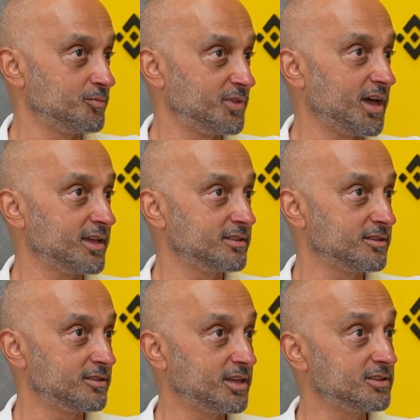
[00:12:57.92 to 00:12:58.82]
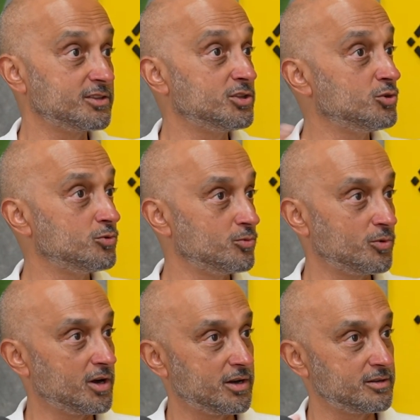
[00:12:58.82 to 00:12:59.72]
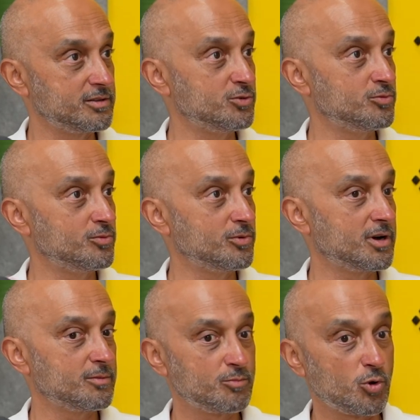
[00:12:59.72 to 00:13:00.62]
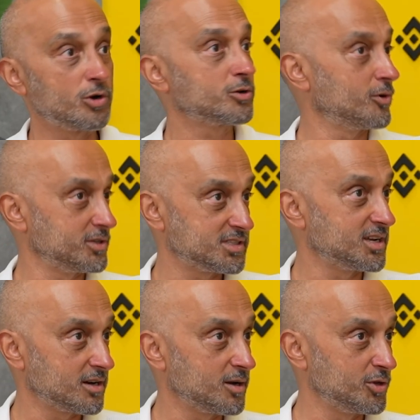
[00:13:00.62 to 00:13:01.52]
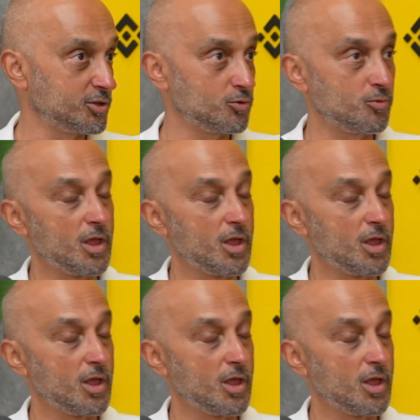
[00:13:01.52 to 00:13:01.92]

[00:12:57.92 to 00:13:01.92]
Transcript: than the new altcoins that are coming through.